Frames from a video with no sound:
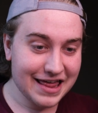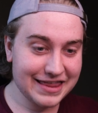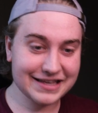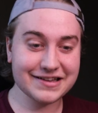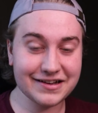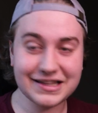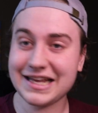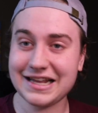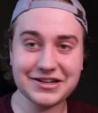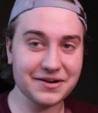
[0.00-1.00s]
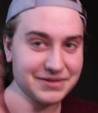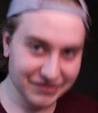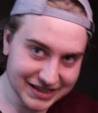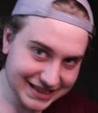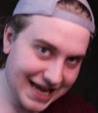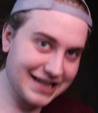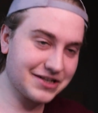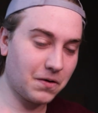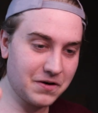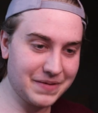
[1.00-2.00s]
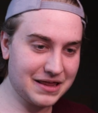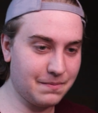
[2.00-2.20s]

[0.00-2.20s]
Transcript: this clearly, in terms of a set, is going to be the